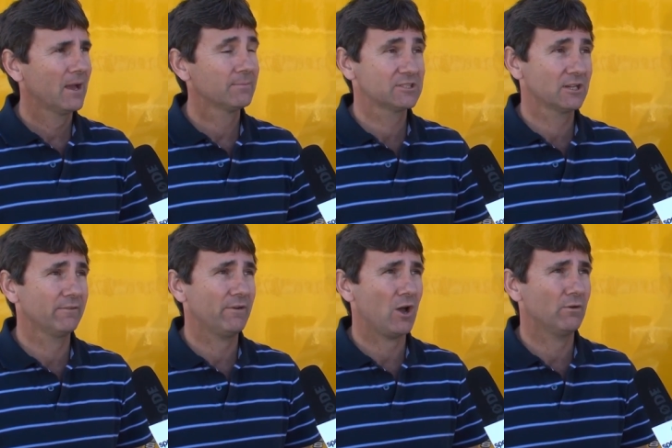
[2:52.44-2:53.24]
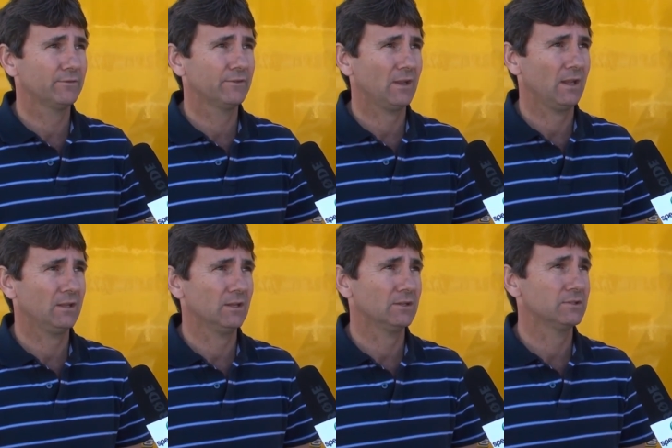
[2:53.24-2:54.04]
I'm still involved in
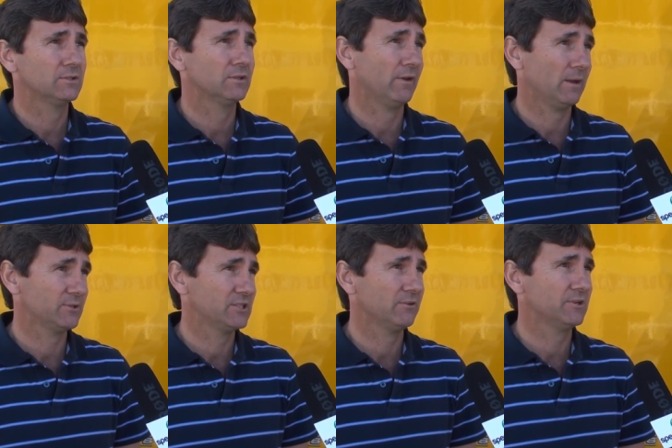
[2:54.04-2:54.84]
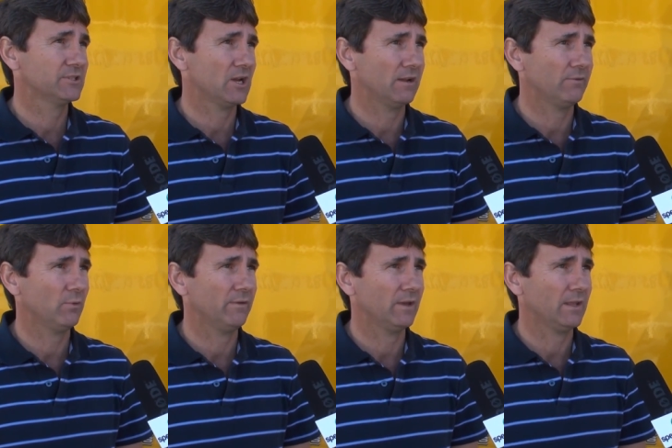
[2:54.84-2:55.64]
the development series side of it.
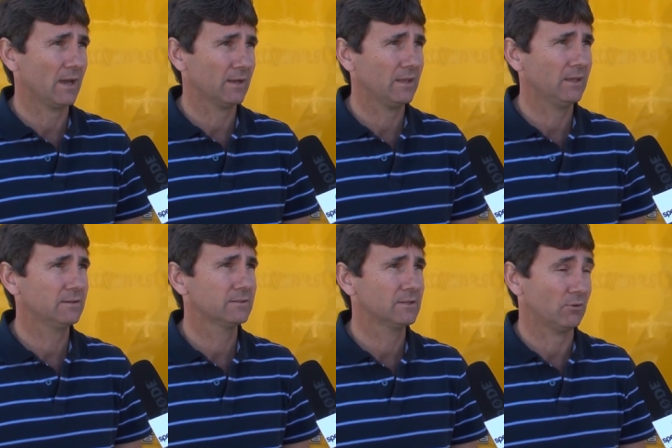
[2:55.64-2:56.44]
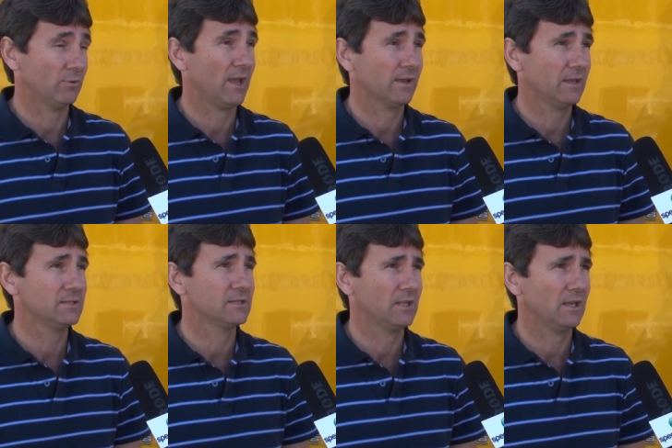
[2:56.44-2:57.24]
We have a young kid or young
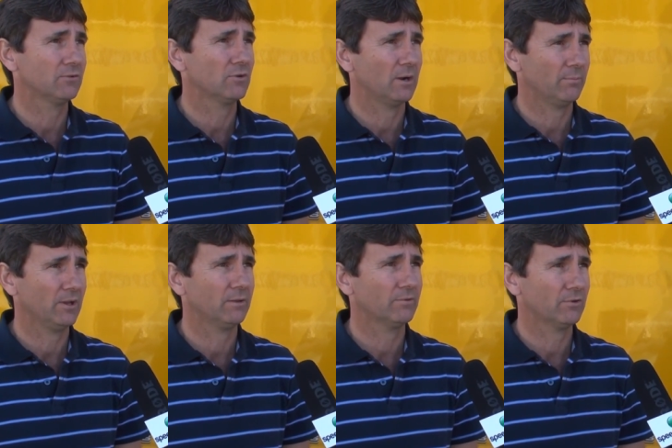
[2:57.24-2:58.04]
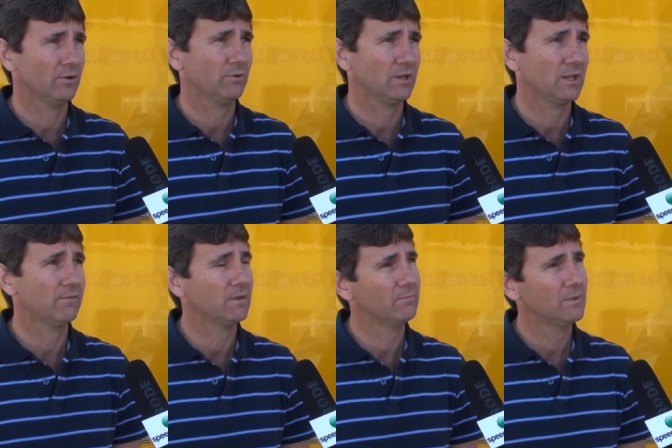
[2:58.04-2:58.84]
kids in there trying to bring them through and
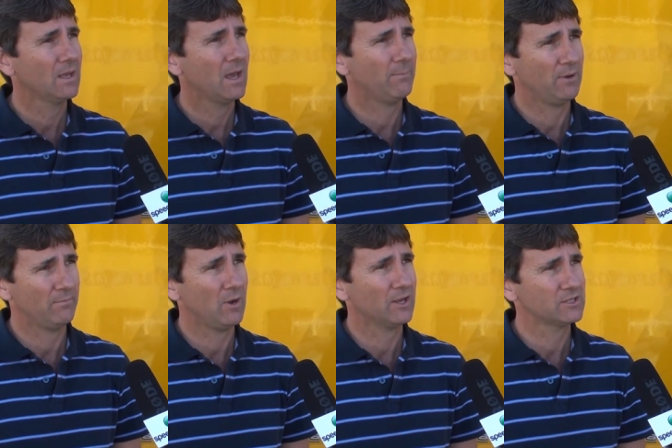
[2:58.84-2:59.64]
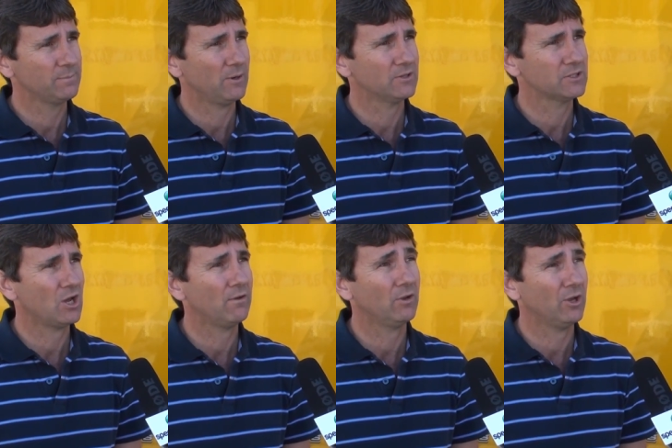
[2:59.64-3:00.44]
give them a bit of my experience that
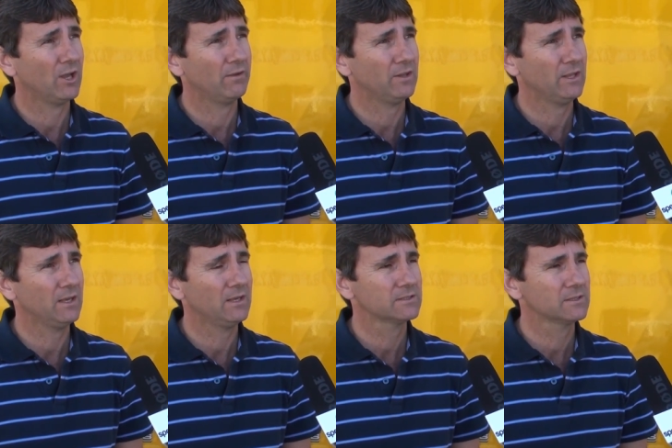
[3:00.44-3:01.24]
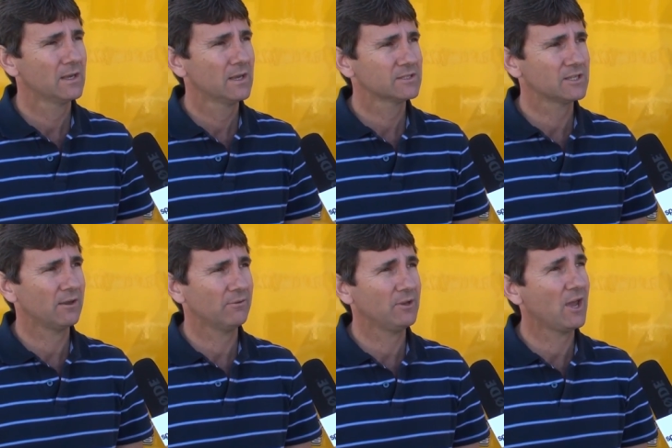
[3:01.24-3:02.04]
I've learned over the years.
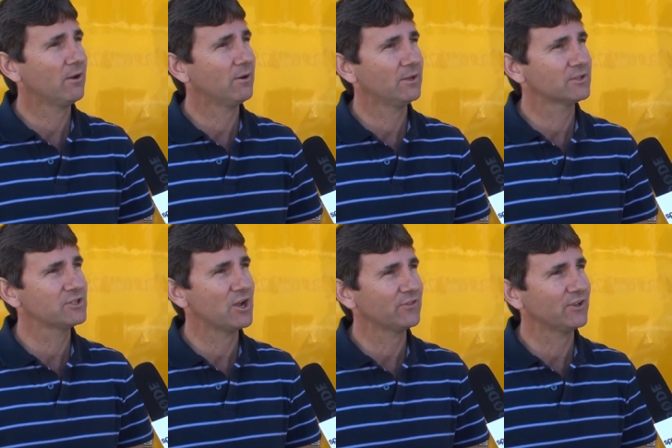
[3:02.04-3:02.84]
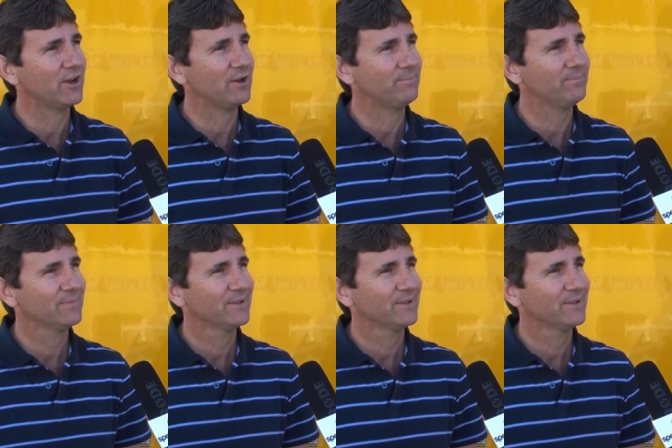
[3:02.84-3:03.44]
So no, it's not that I'm